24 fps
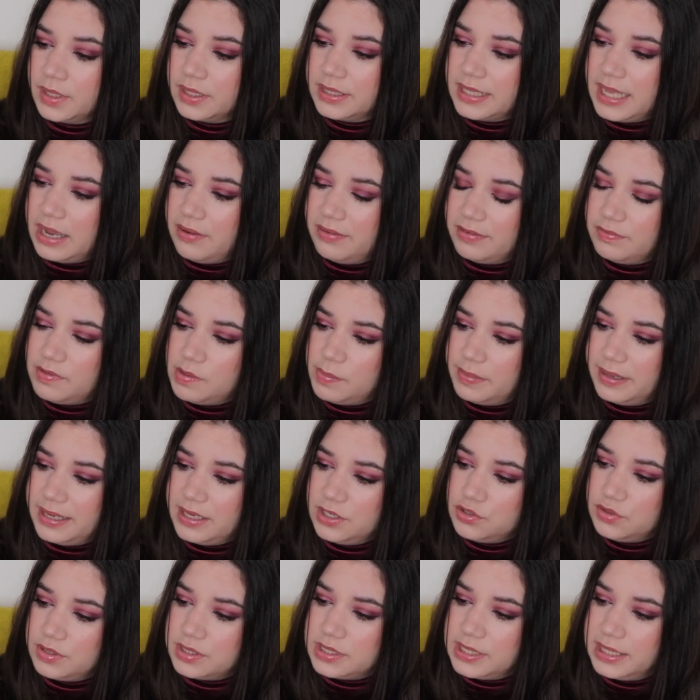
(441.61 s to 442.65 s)
Now, it will be
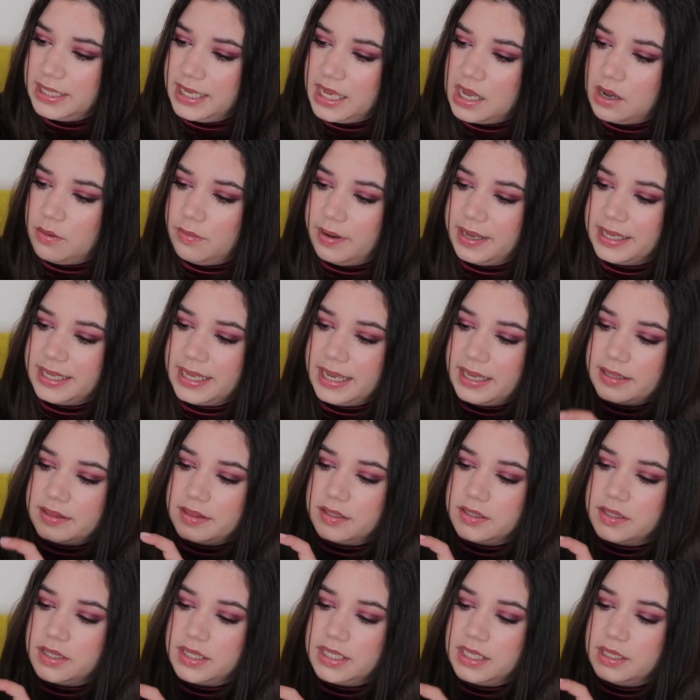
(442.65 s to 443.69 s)
interesting how I get
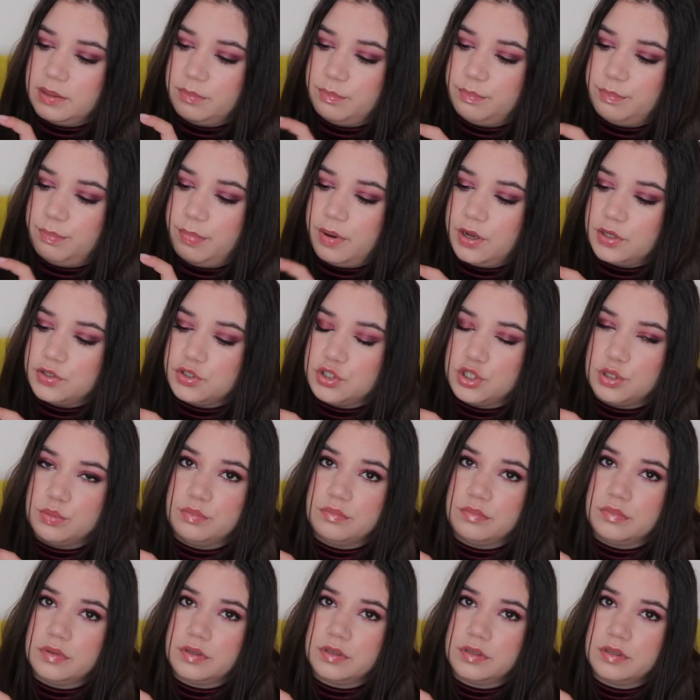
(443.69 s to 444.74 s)
the
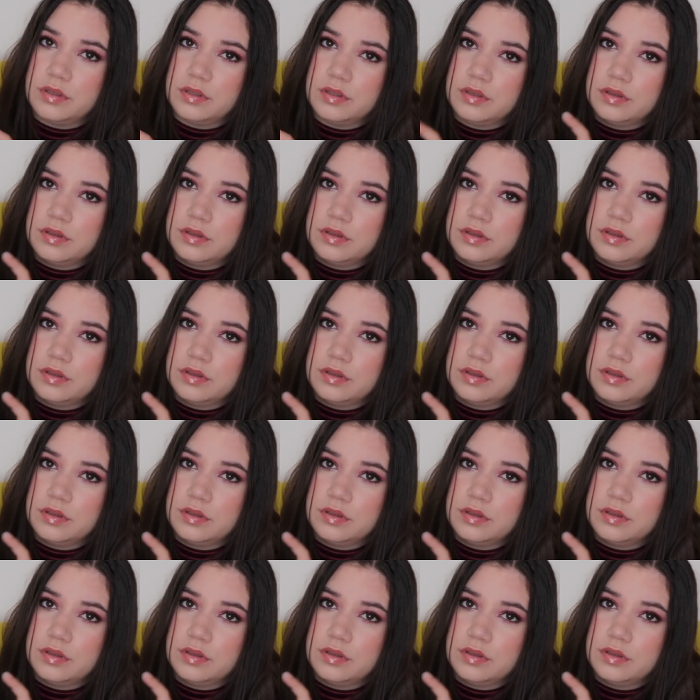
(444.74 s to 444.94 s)
bottom